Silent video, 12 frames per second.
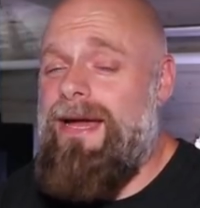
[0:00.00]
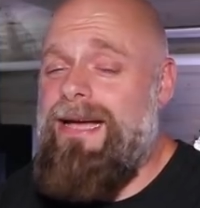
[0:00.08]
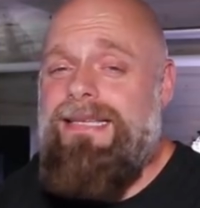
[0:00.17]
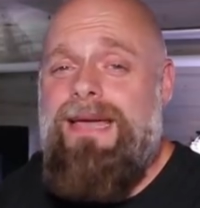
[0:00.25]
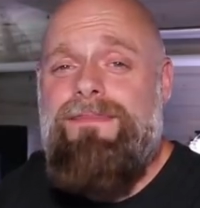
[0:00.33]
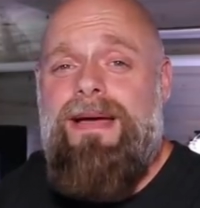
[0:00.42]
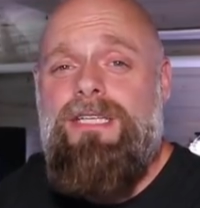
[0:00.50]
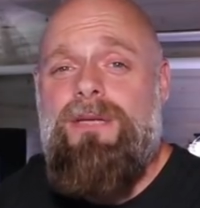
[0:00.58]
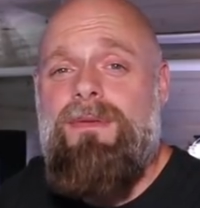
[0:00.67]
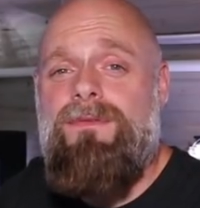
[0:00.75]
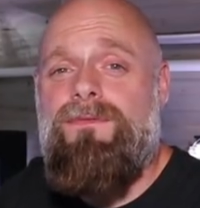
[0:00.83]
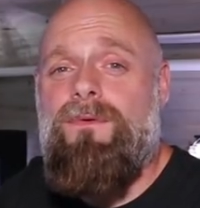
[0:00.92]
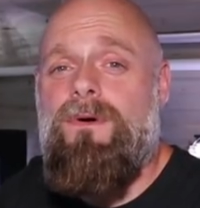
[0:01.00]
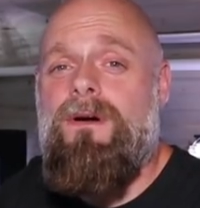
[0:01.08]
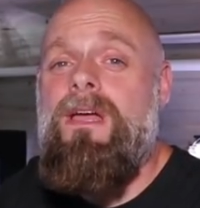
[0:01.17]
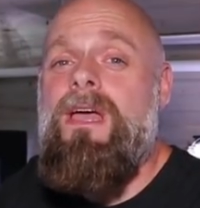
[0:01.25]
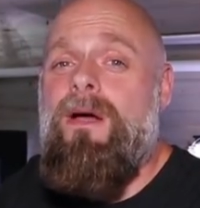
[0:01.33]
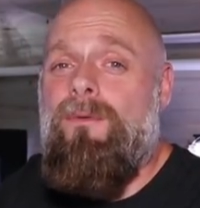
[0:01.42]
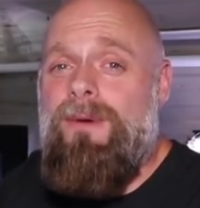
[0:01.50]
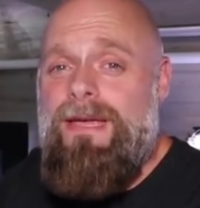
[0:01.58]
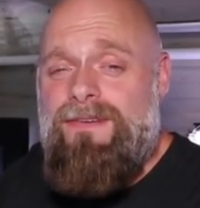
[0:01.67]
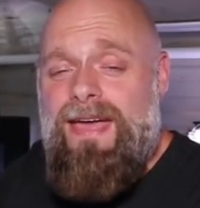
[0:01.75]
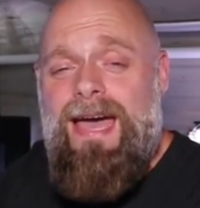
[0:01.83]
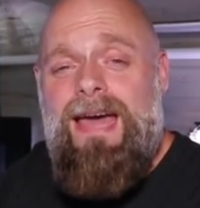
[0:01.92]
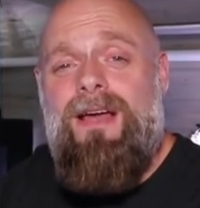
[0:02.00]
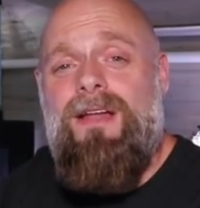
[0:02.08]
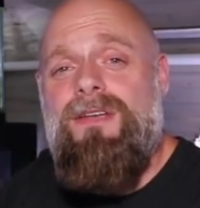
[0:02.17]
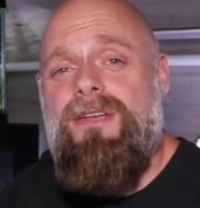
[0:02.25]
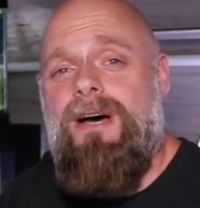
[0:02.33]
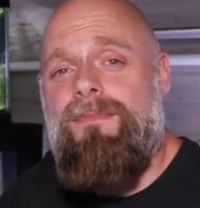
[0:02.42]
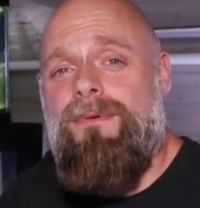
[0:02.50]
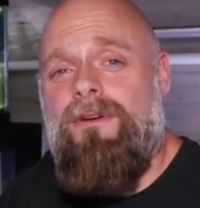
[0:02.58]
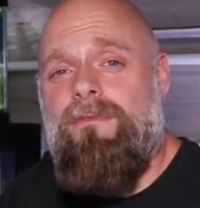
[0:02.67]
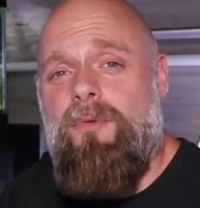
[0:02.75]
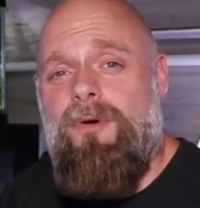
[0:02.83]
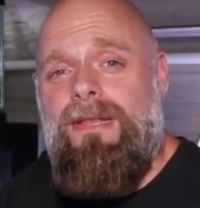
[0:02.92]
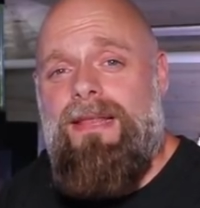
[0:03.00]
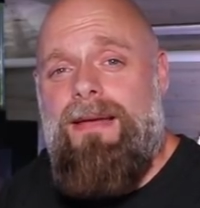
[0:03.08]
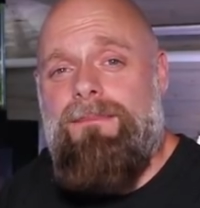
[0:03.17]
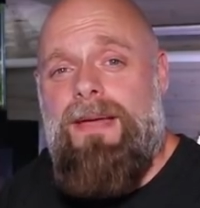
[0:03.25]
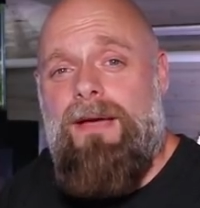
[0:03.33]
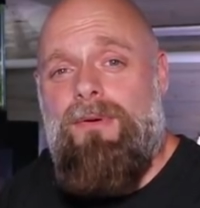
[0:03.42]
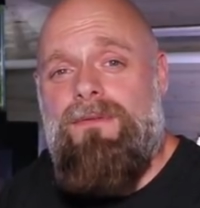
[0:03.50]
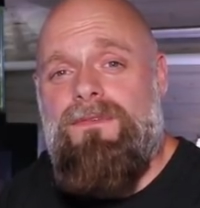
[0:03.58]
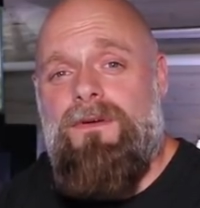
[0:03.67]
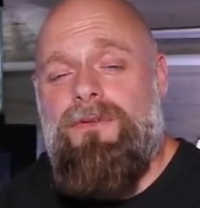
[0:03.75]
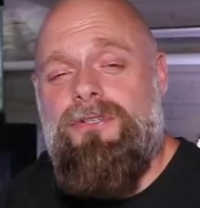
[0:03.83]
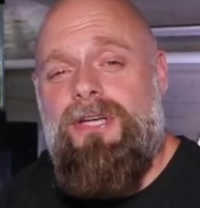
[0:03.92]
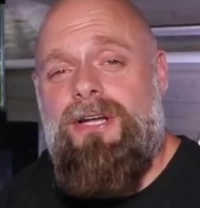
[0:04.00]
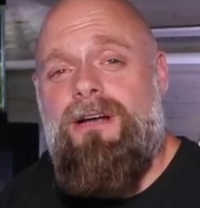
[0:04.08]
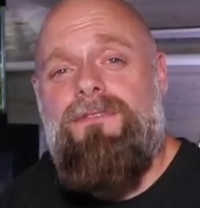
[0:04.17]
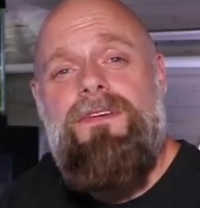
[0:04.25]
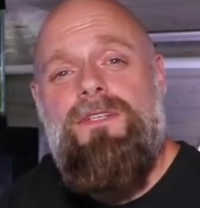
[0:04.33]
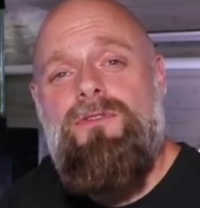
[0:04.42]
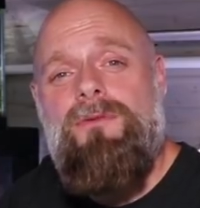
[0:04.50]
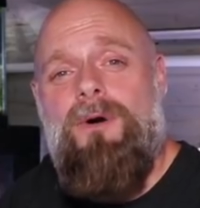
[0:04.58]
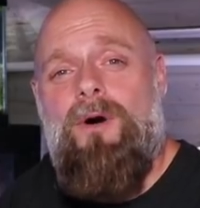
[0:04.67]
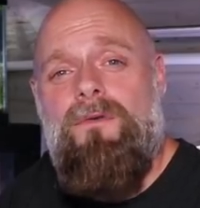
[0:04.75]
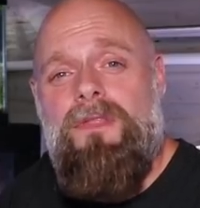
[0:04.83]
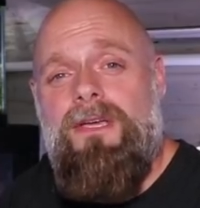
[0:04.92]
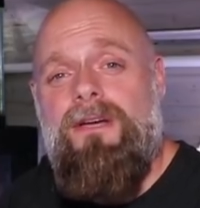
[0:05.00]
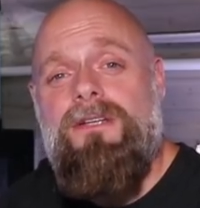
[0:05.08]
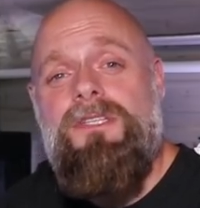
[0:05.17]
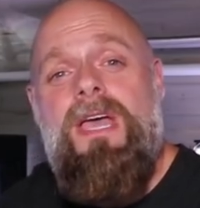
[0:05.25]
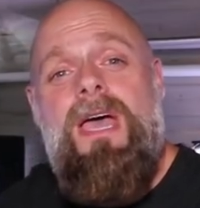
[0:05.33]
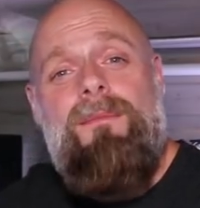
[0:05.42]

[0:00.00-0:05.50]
As I mentioned before, we've had a number of Marineland Penguin filters in our fish room over the years.